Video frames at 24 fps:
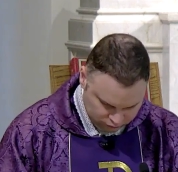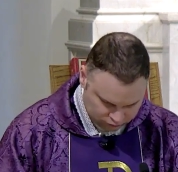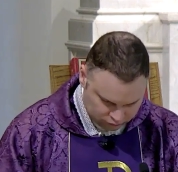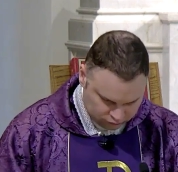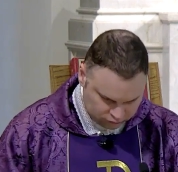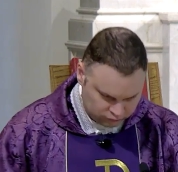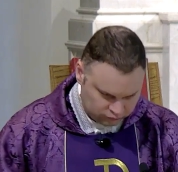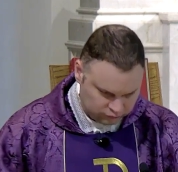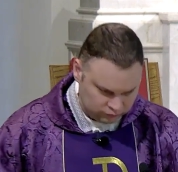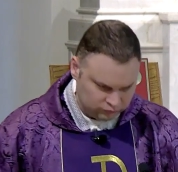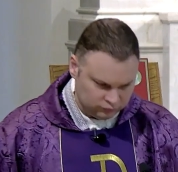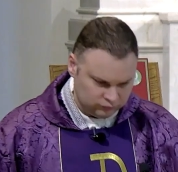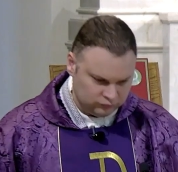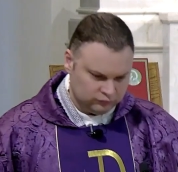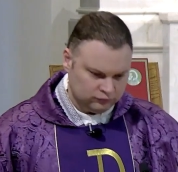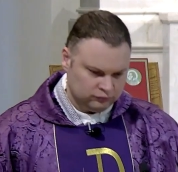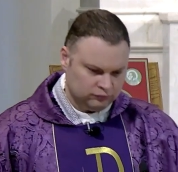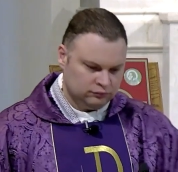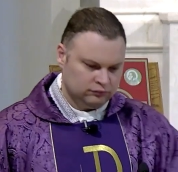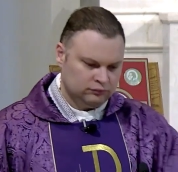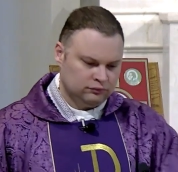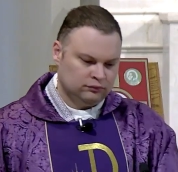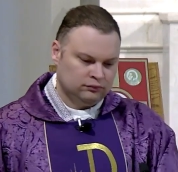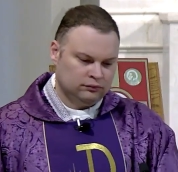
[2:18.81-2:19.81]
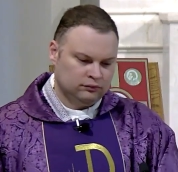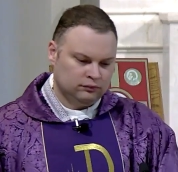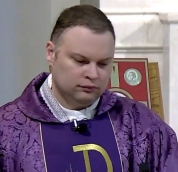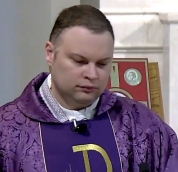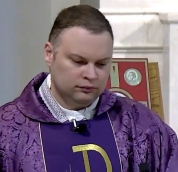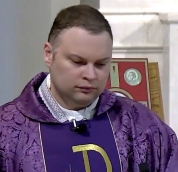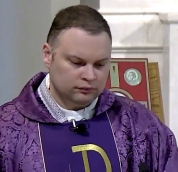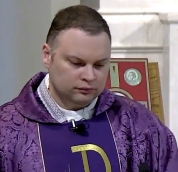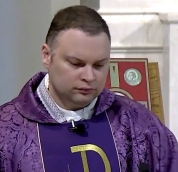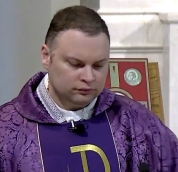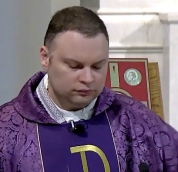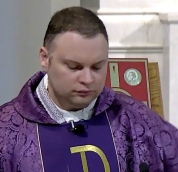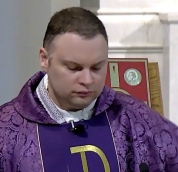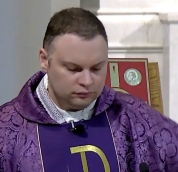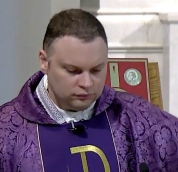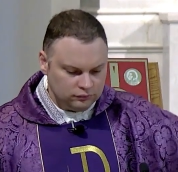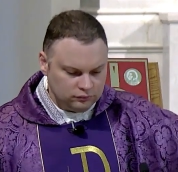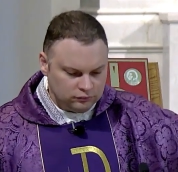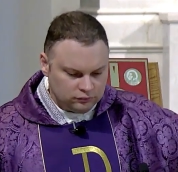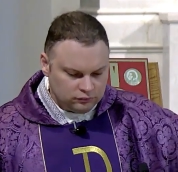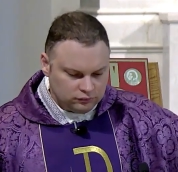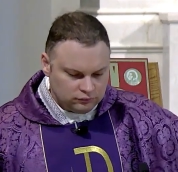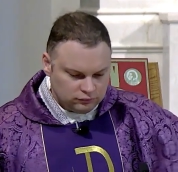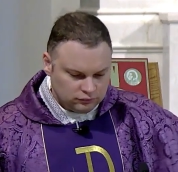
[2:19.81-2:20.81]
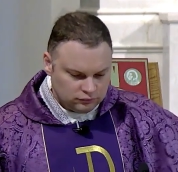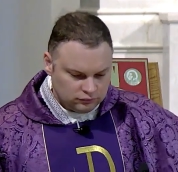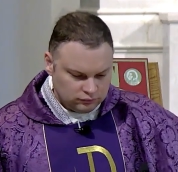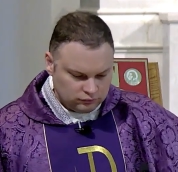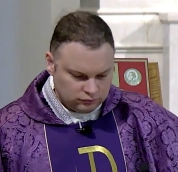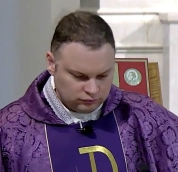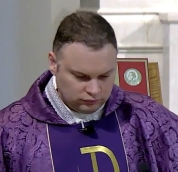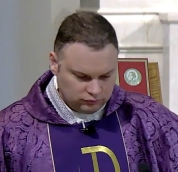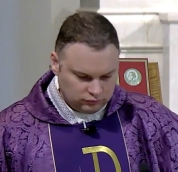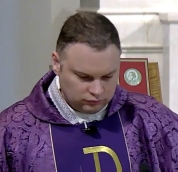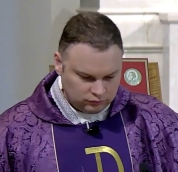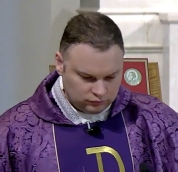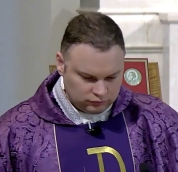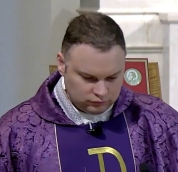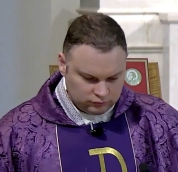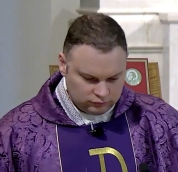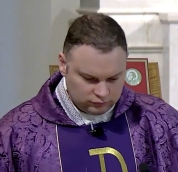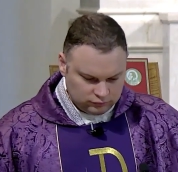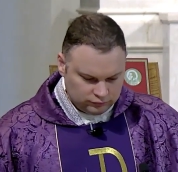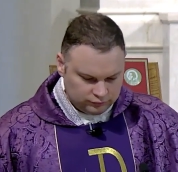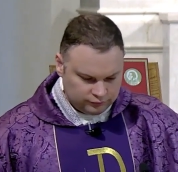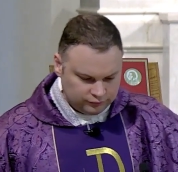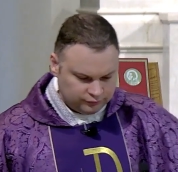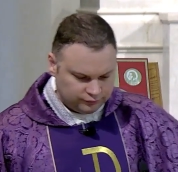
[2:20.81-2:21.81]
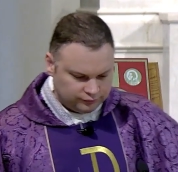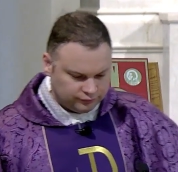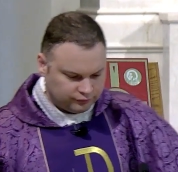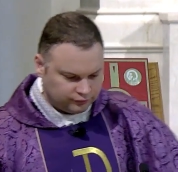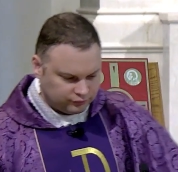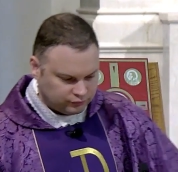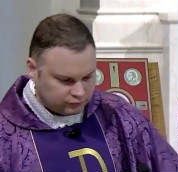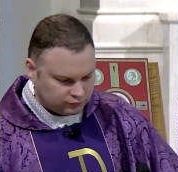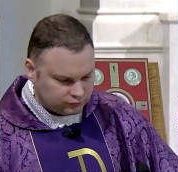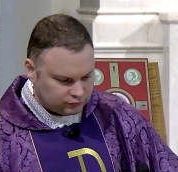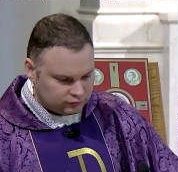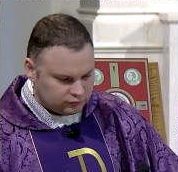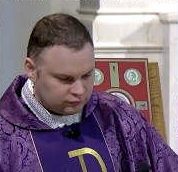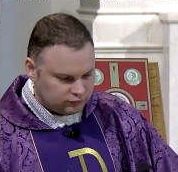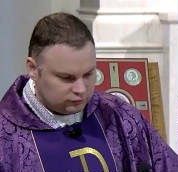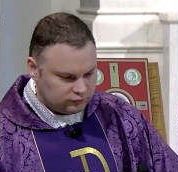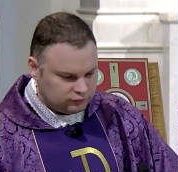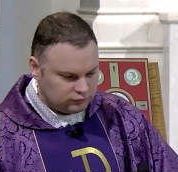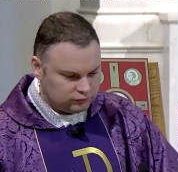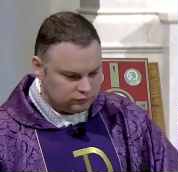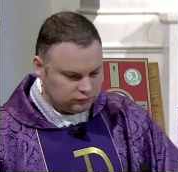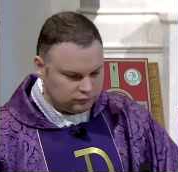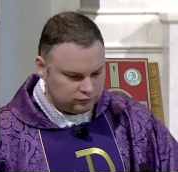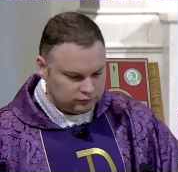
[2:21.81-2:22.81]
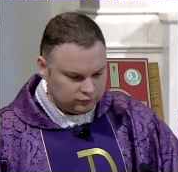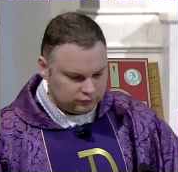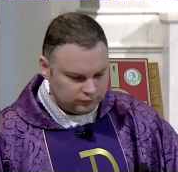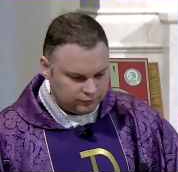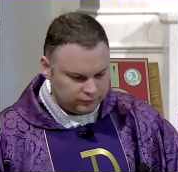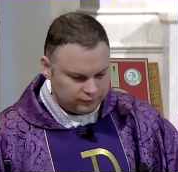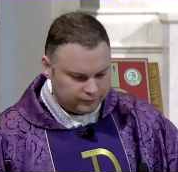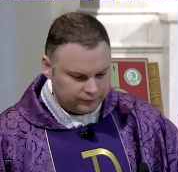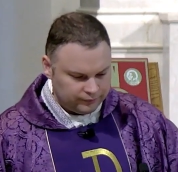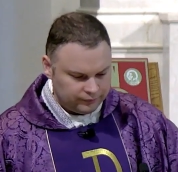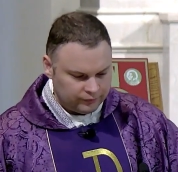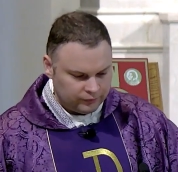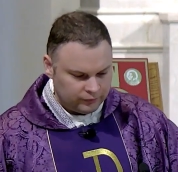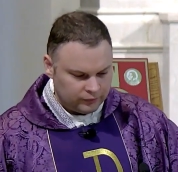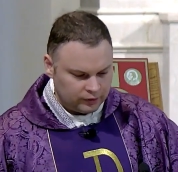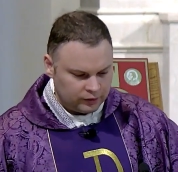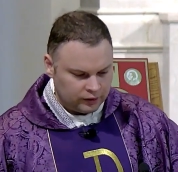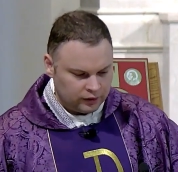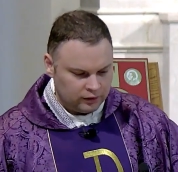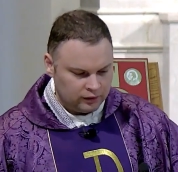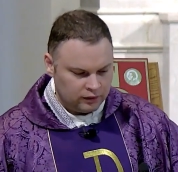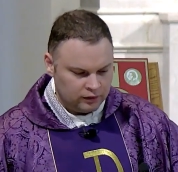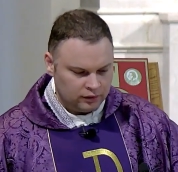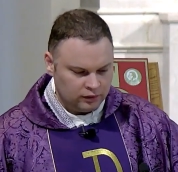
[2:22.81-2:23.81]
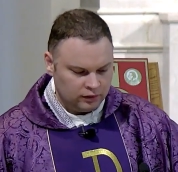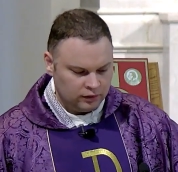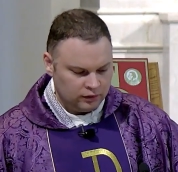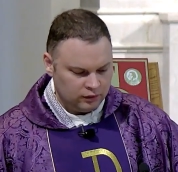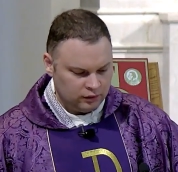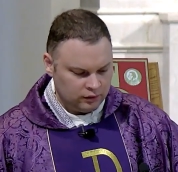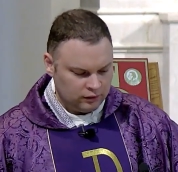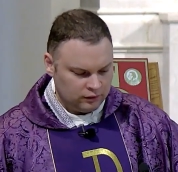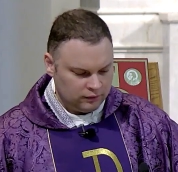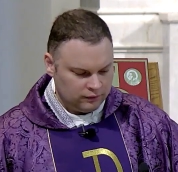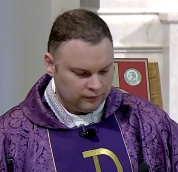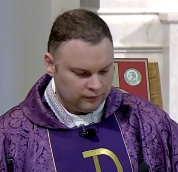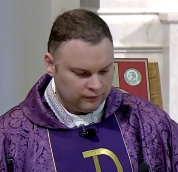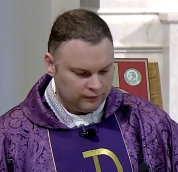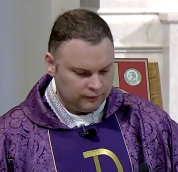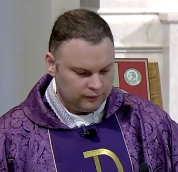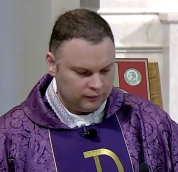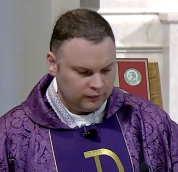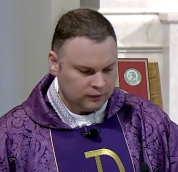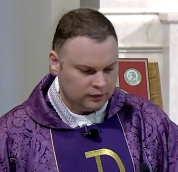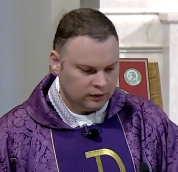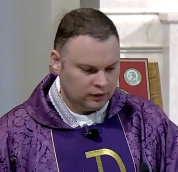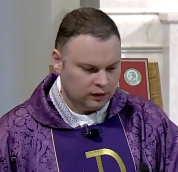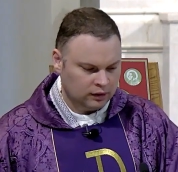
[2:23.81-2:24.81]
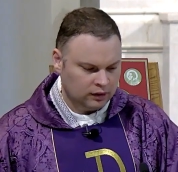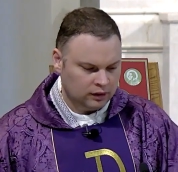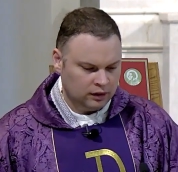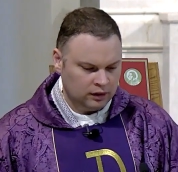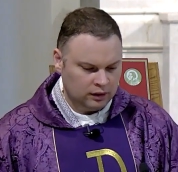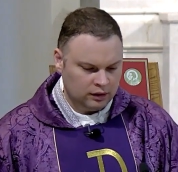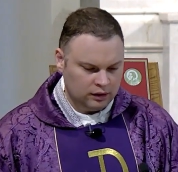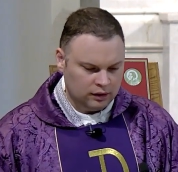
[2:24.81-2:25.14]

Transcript: (no one is talking)